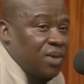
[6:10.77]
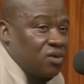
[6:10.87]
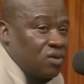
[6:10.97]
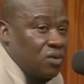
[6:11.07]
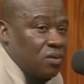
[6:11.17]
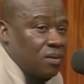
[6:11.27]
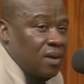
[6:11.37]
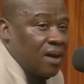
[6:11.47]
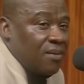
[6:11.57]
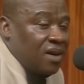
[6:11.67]
Patrol.
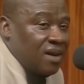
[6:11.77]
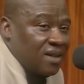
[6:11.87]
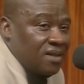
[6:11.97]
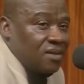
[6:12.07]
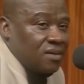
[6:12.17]
Am I right?